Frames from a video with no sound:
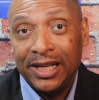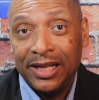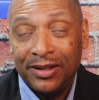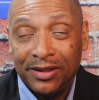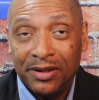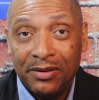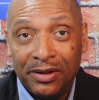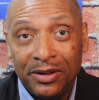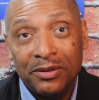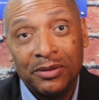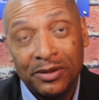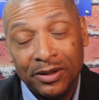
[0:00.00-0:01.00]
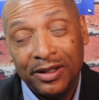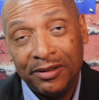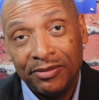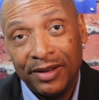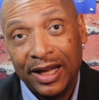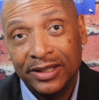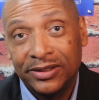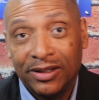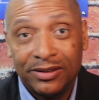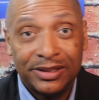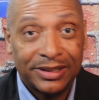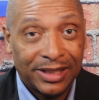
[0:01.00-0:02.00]
in theory, you could, in fact,
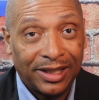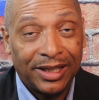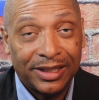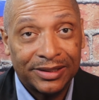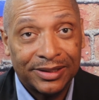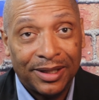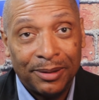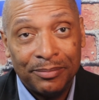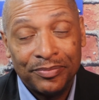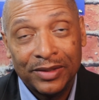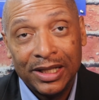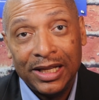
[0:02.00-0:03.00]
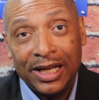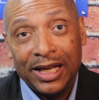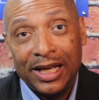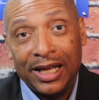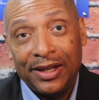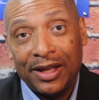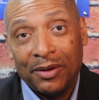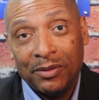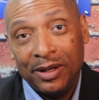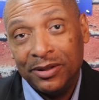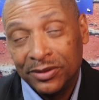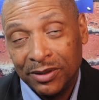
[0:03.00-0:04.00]
start selling some. And that
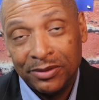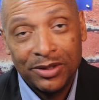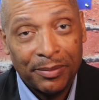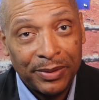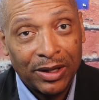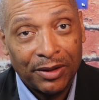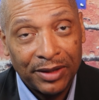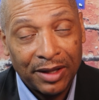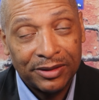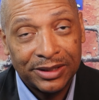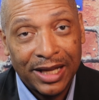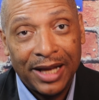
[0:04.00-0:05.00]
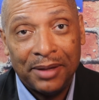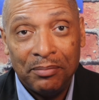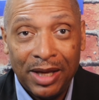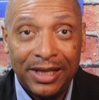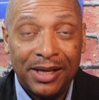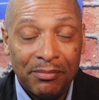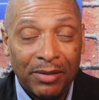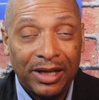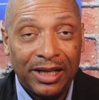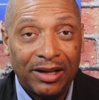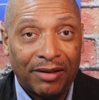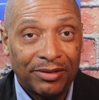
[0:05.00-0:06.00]
way, you're sort of jumping on the other side and making
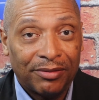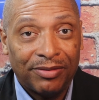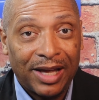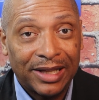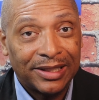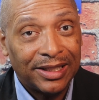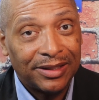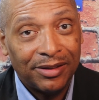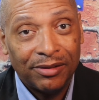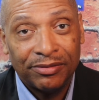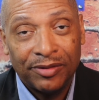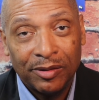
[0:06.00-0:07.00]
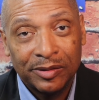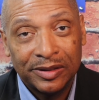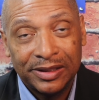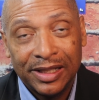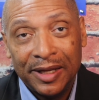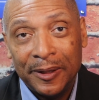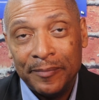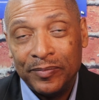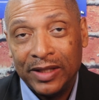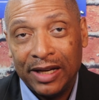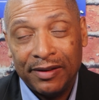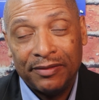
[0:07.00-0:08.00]
money off the fact that there are folks
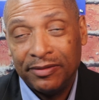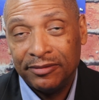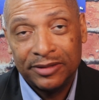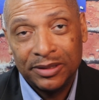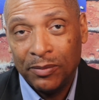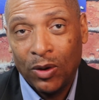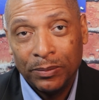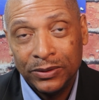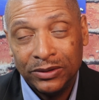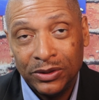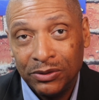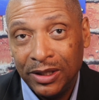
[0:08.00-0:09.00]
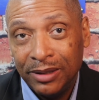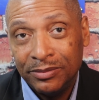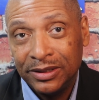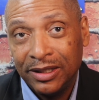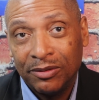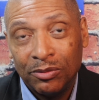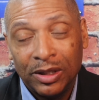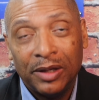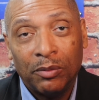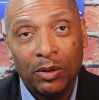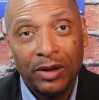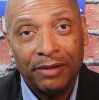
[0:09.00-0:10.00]
that have some hopes and dreams that
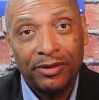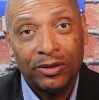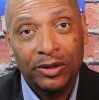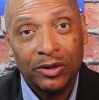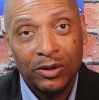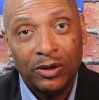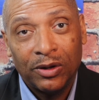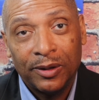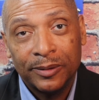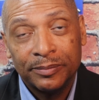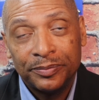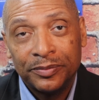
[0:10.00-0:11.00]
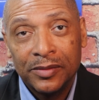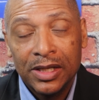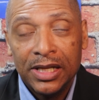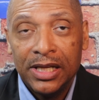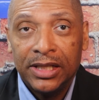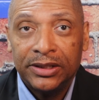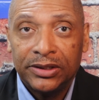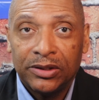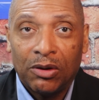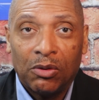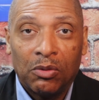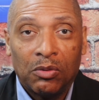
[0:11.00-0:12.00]
really won't ever occur.
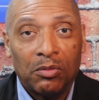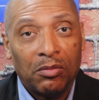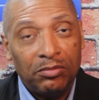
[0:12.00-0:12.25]
So